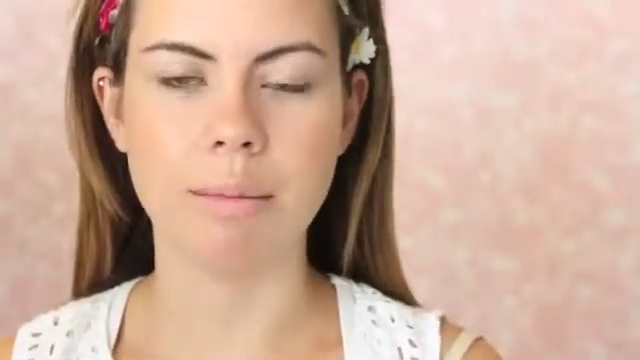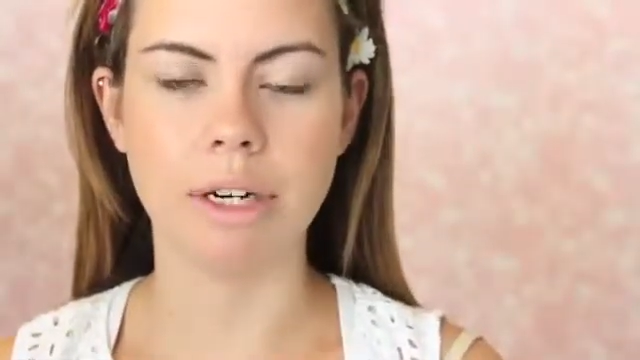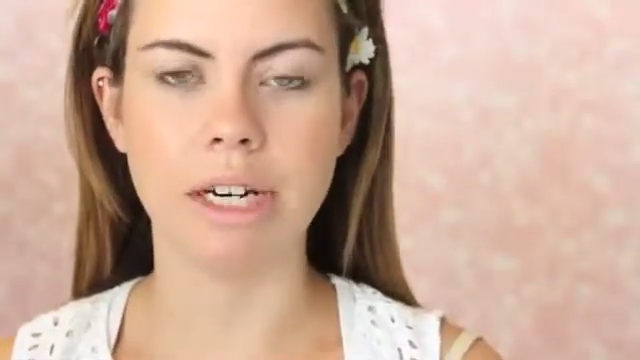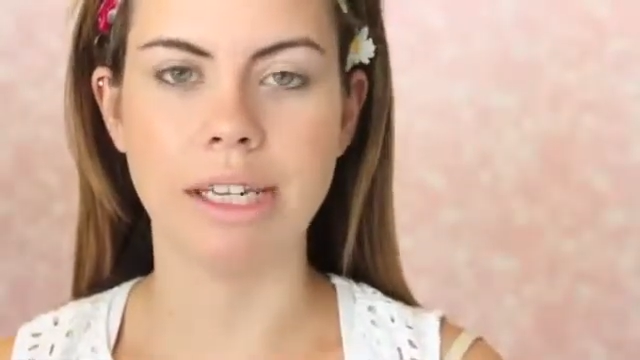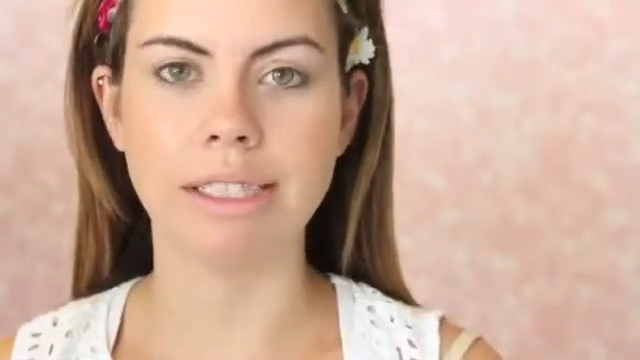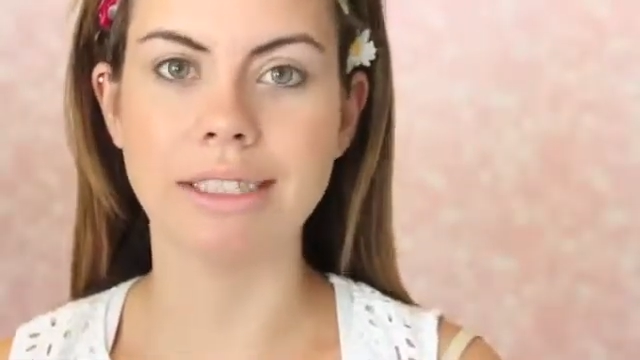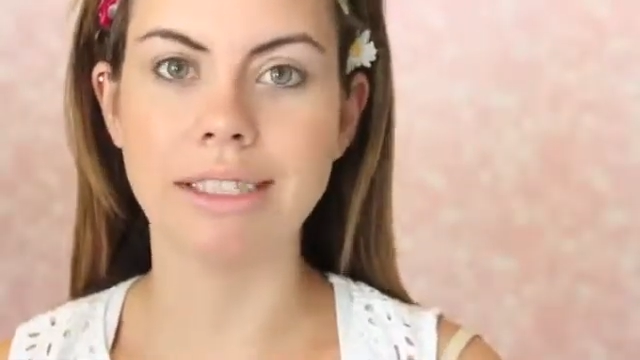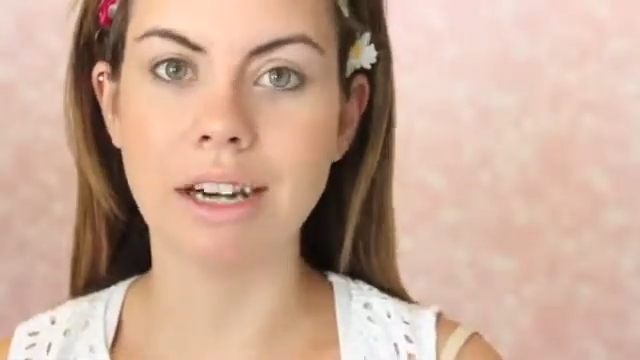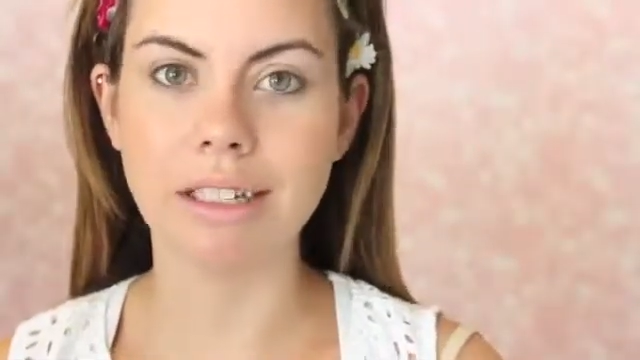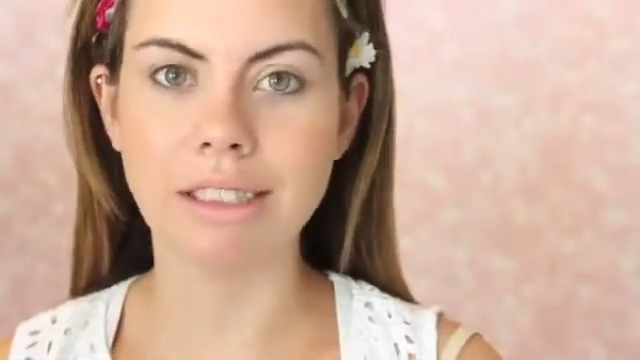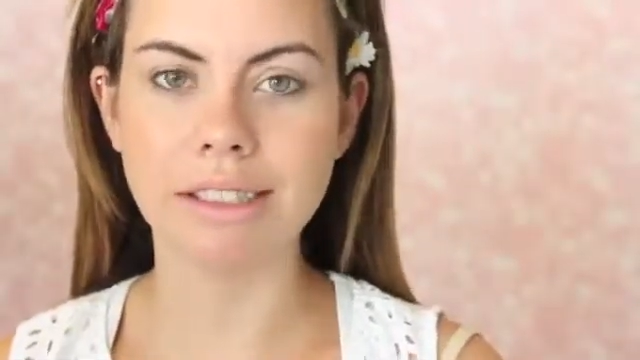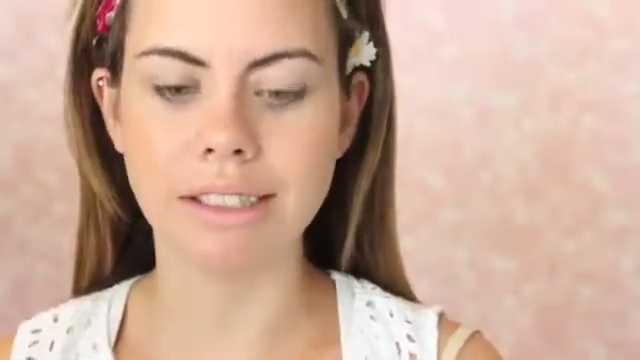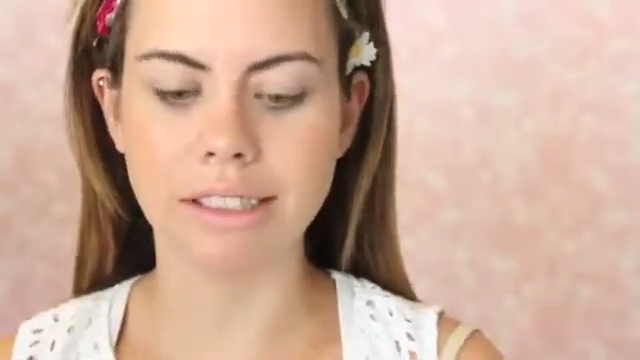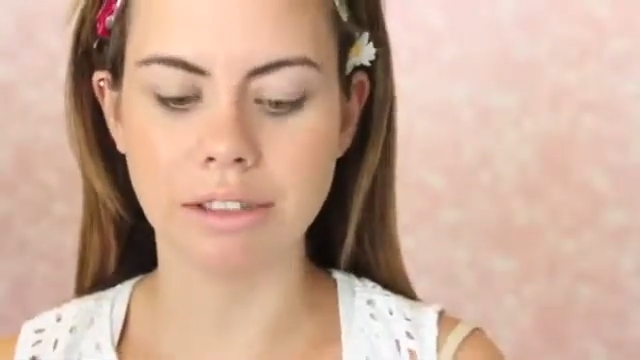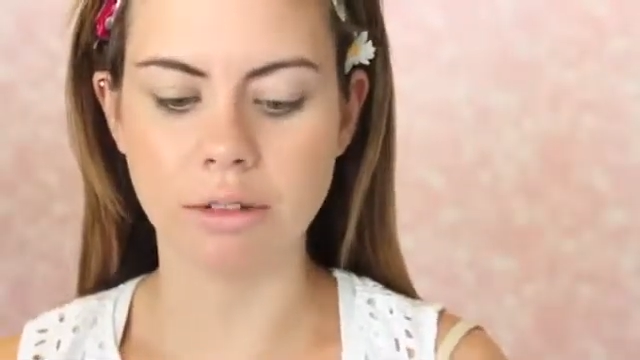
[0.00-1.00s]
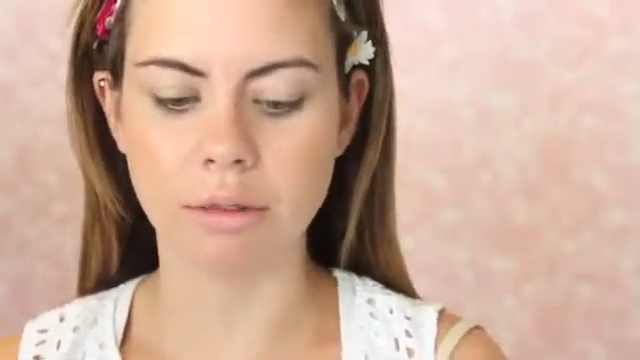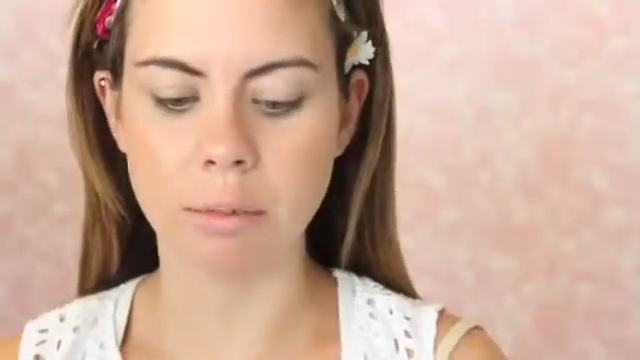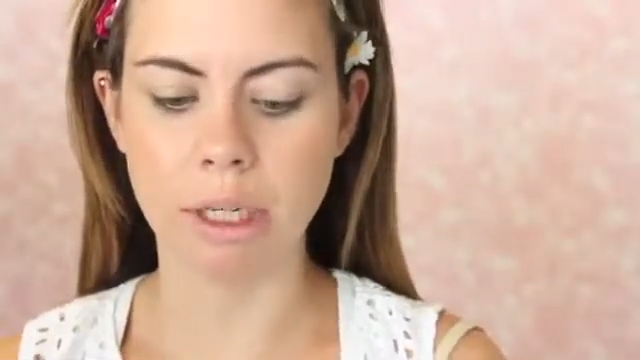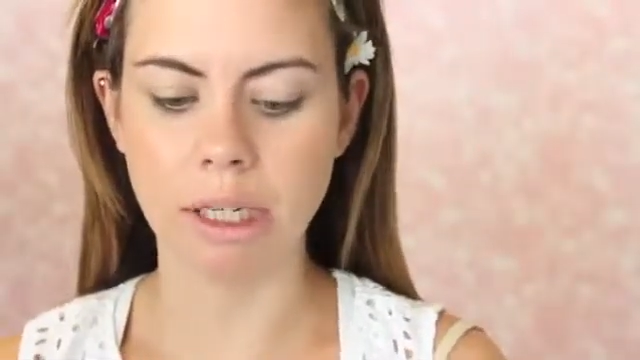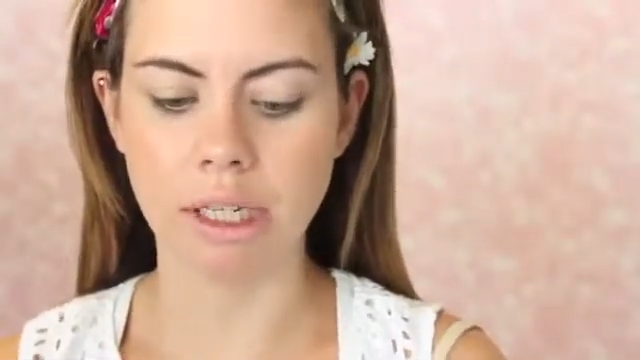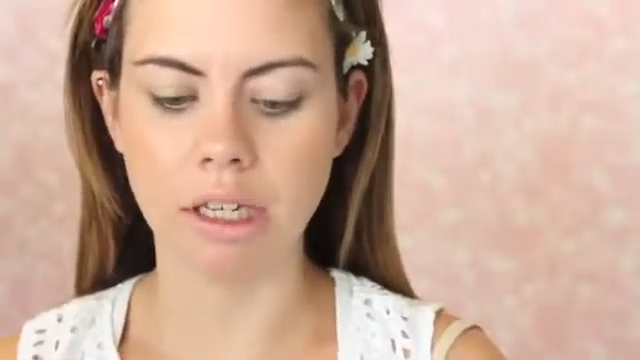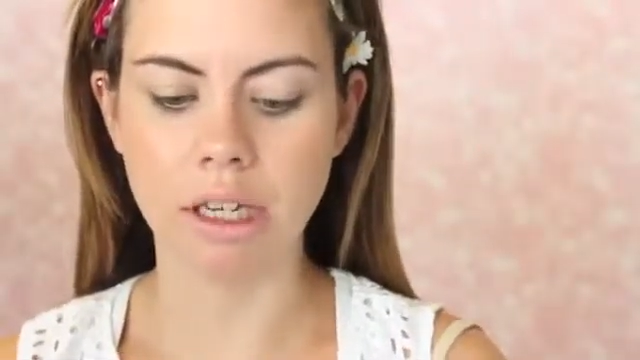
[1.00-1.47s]
and I started to,
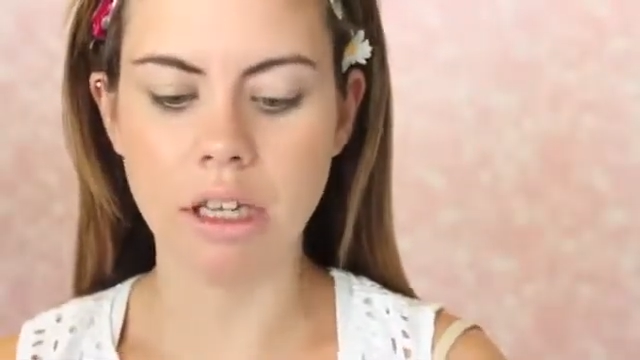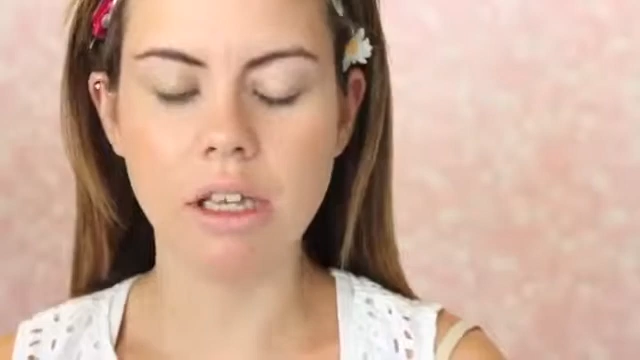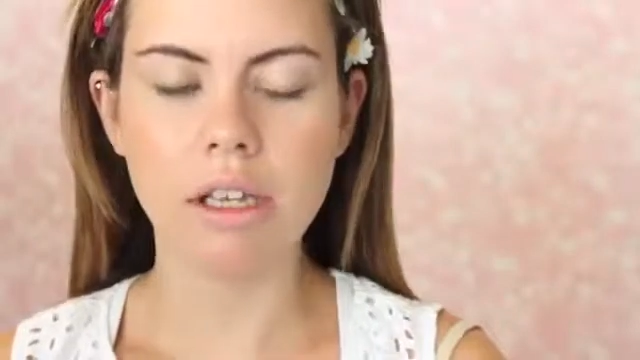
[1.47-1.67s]
but